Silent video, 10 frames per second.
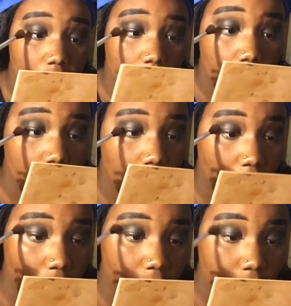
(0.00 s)
And
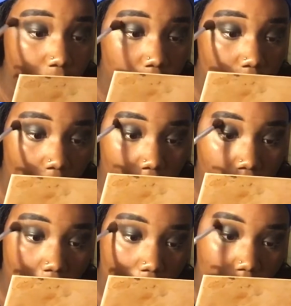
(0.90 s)
I feel
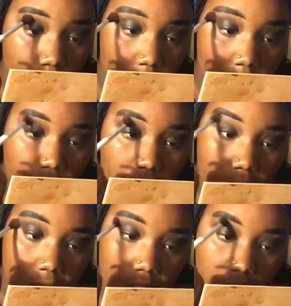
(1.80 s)
like I don't want to put that
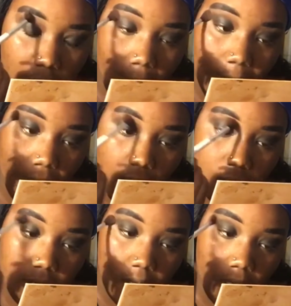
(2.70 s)
stress on my
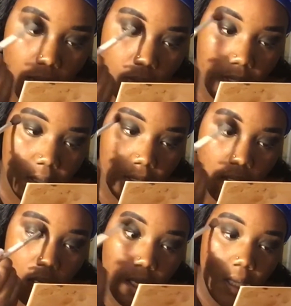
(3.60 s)
parents, and I don't want to,